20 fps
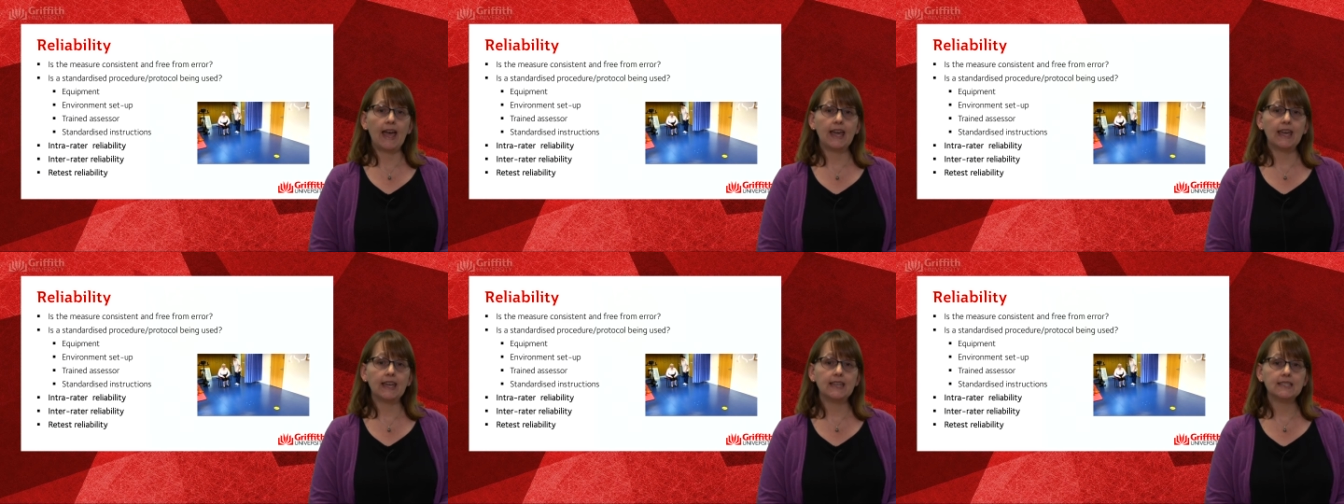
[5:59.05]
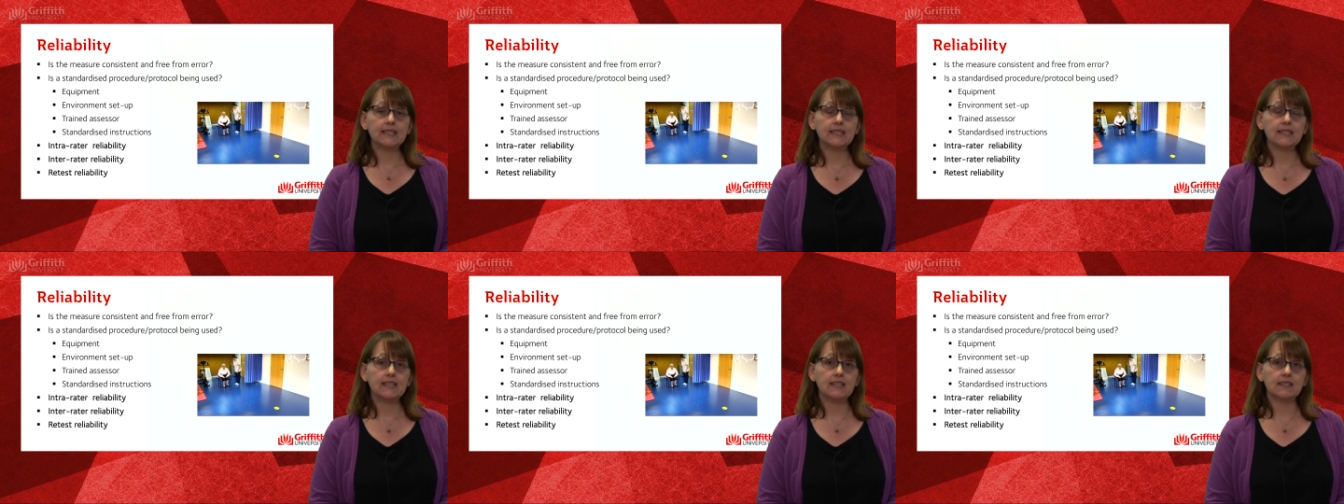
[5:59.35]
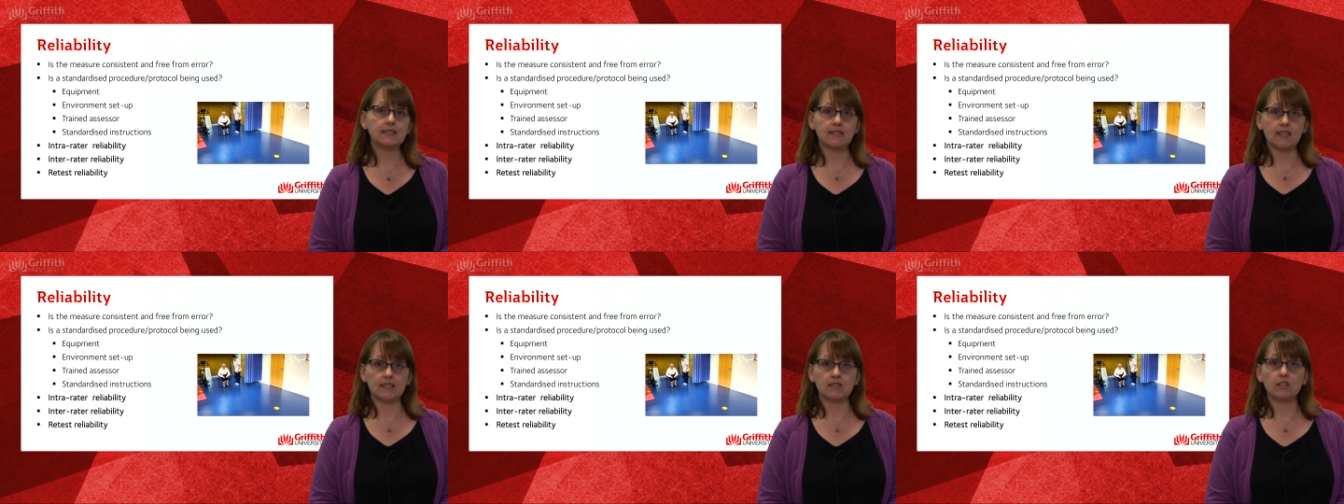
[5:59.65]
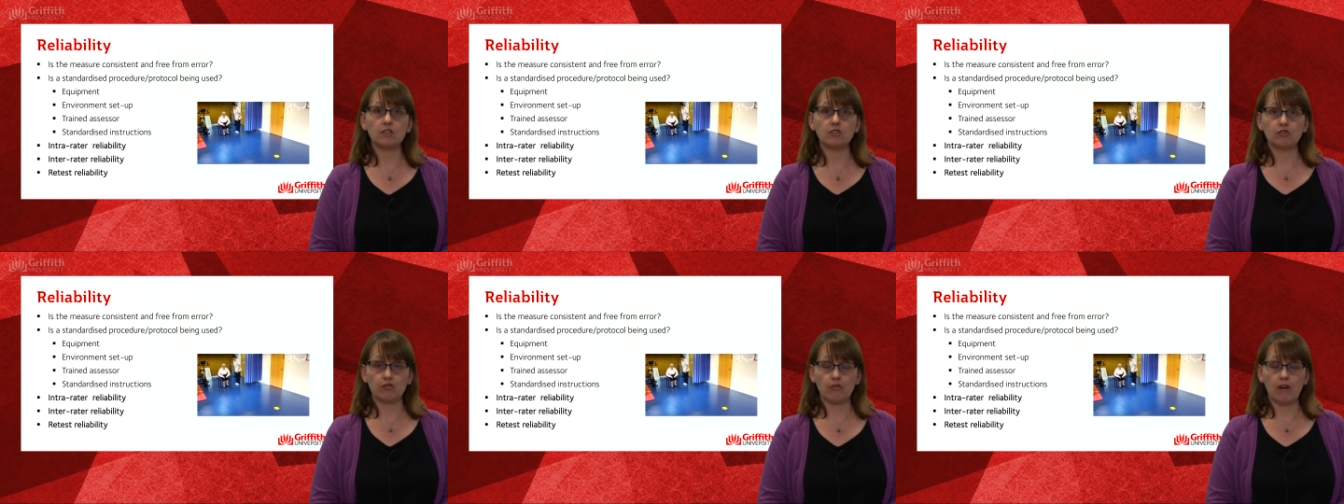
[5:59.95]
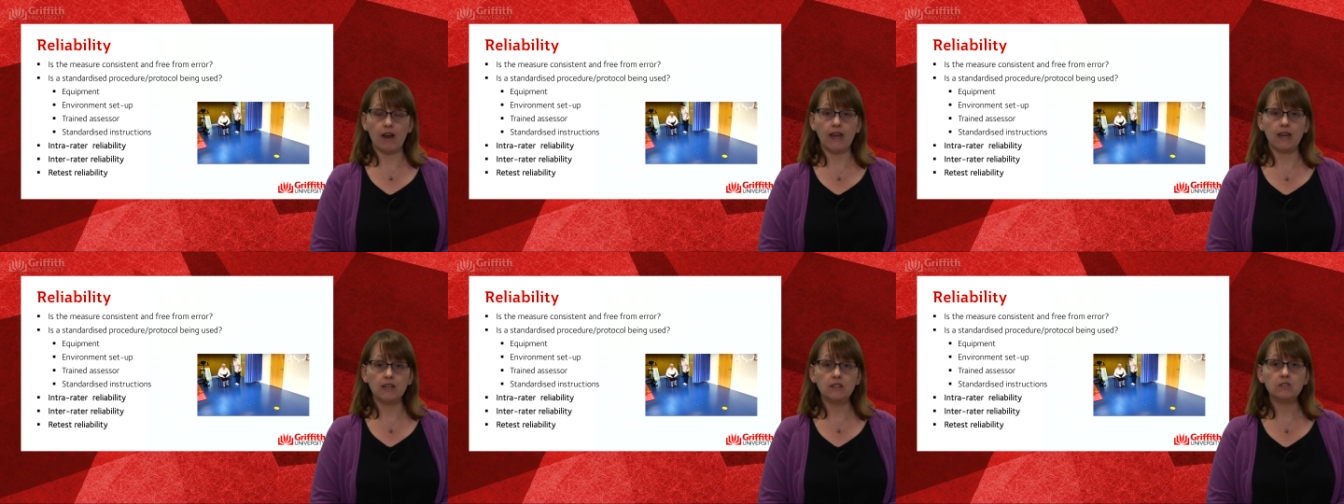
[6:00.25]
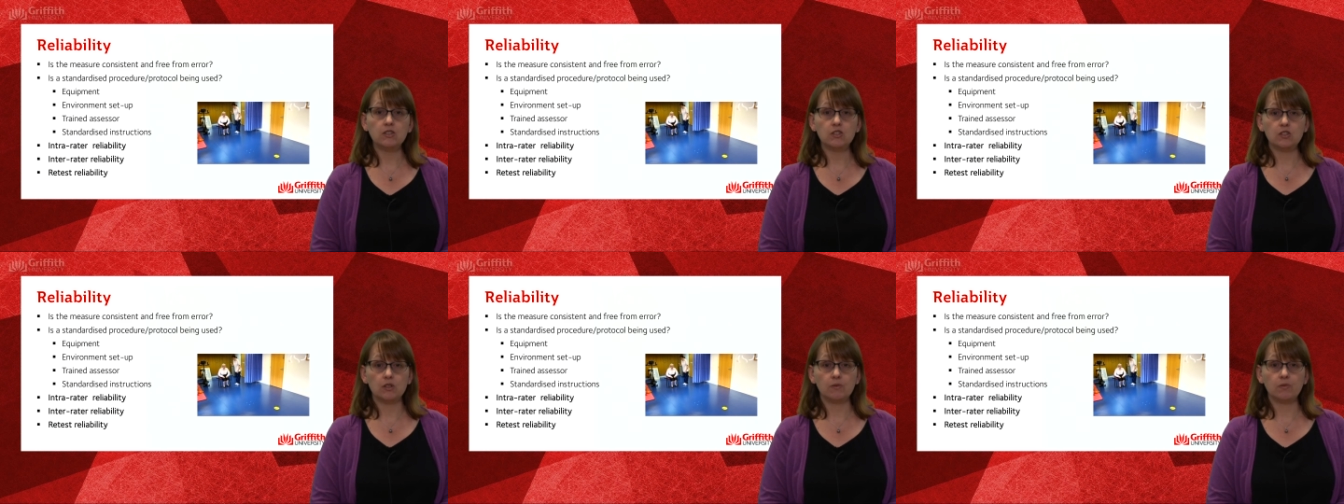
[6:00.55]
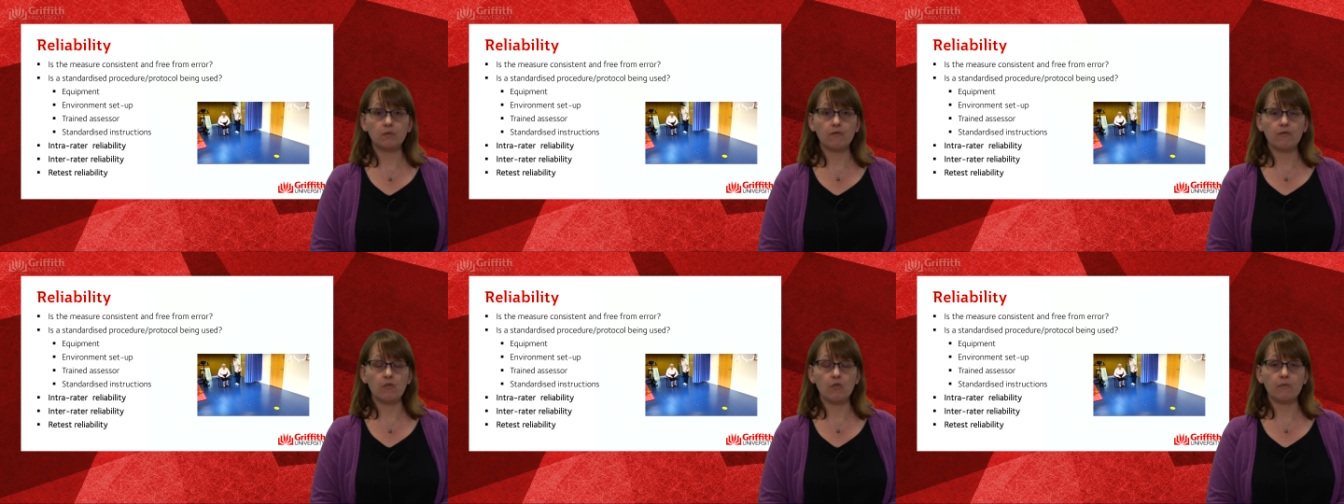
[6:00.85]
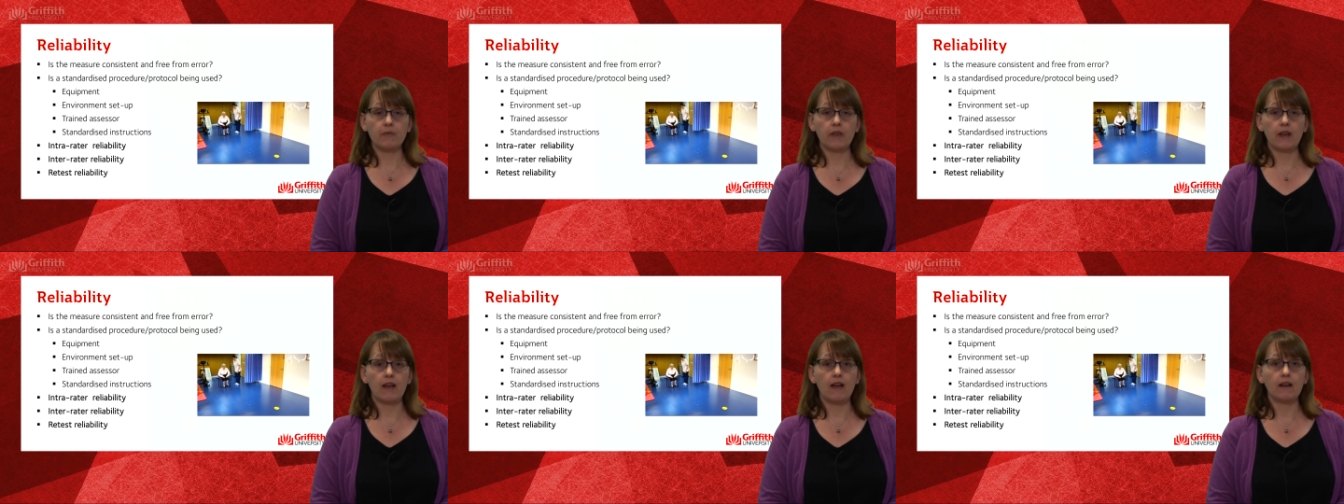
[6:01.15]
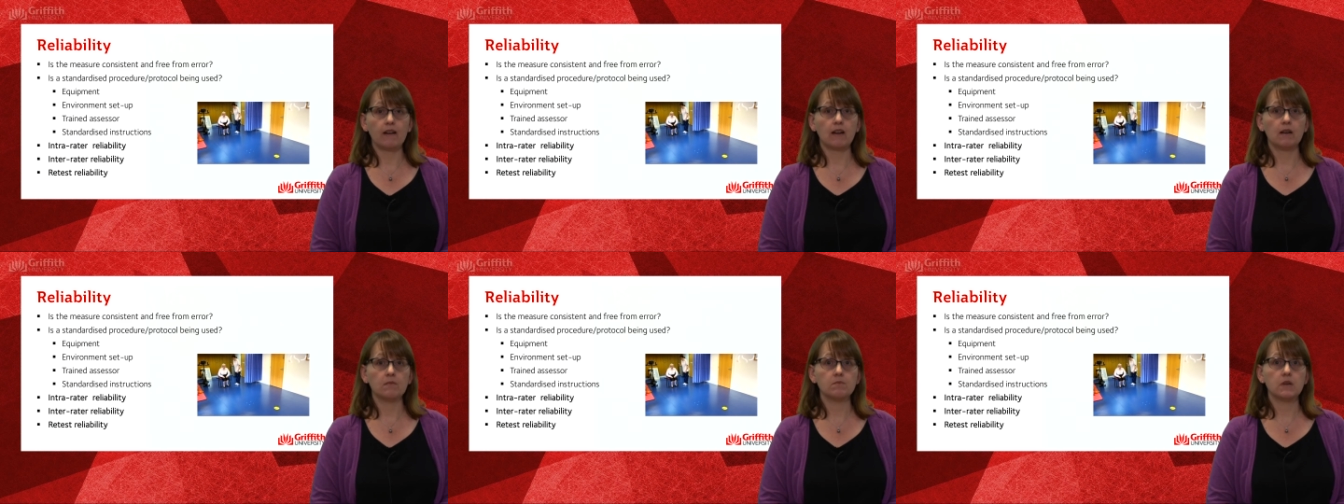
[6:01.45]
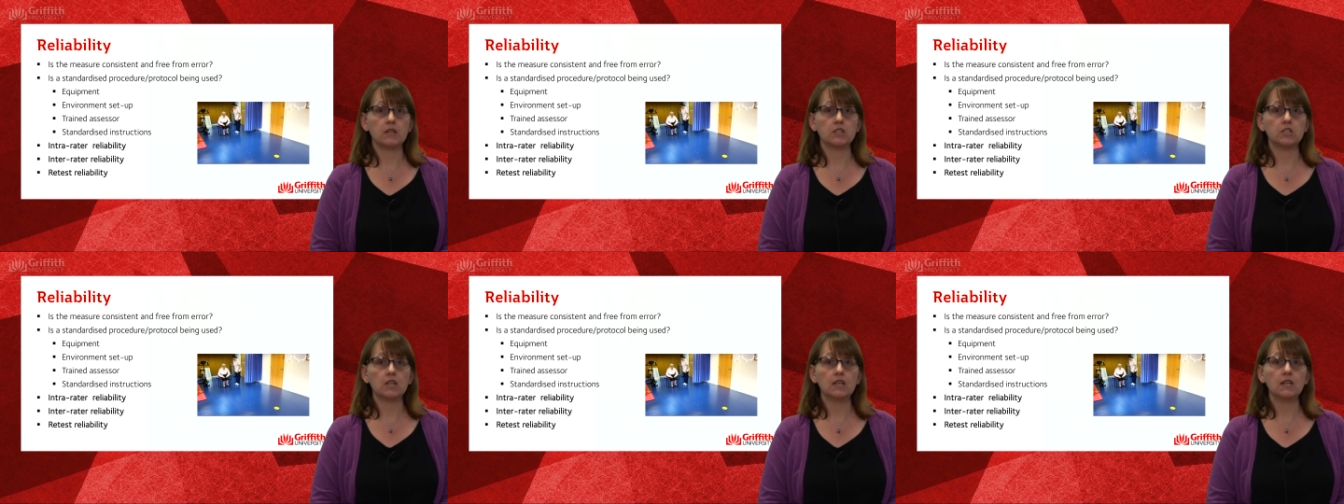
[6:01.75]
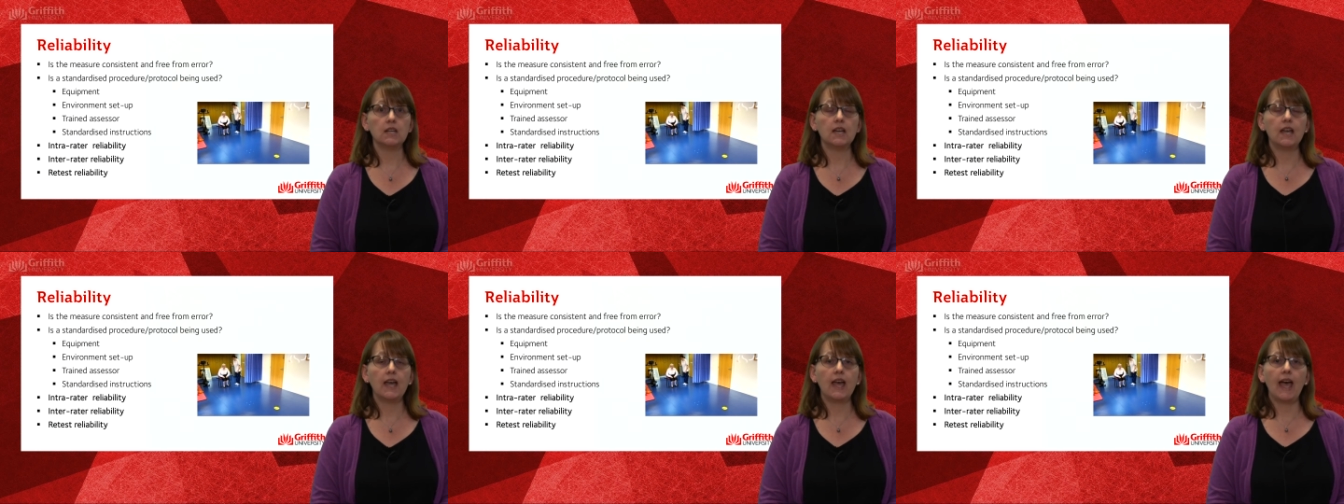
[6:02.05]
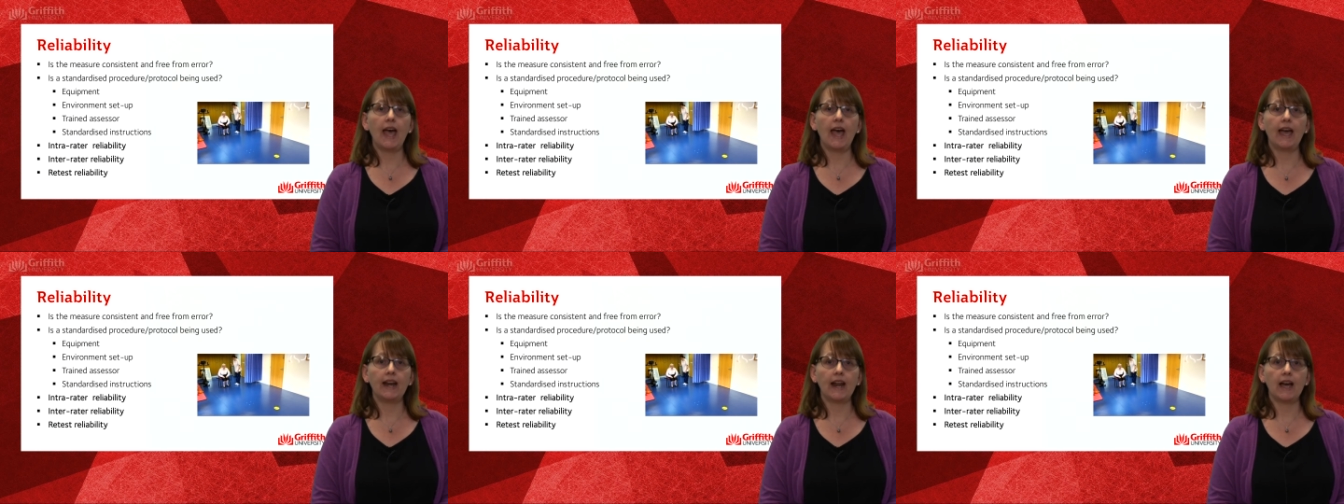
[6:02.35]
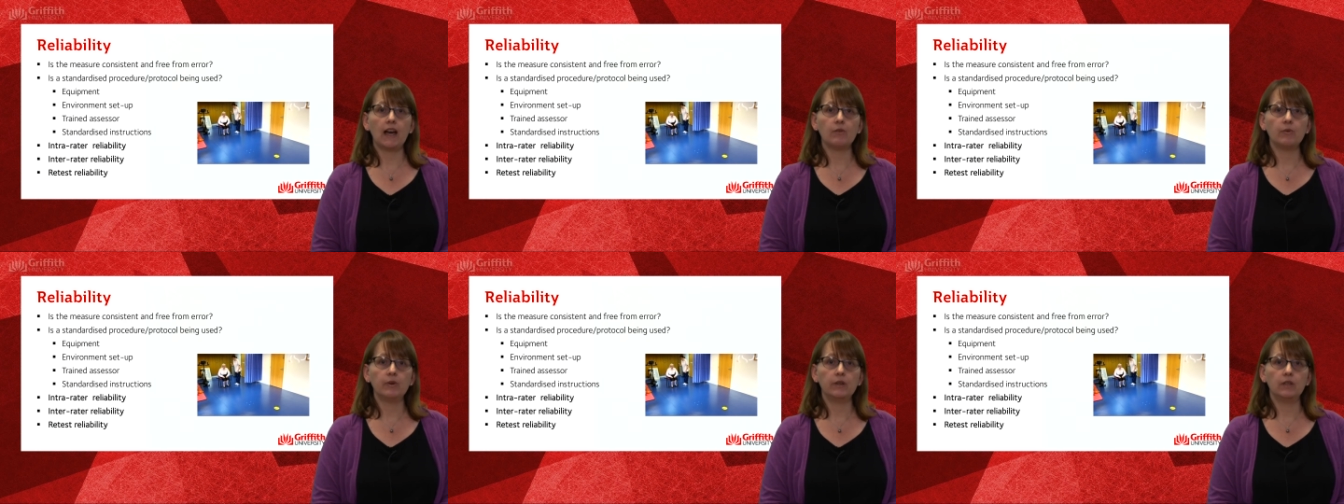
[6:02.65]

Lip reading: Is the assessor trained to perform that outcome measure? And are we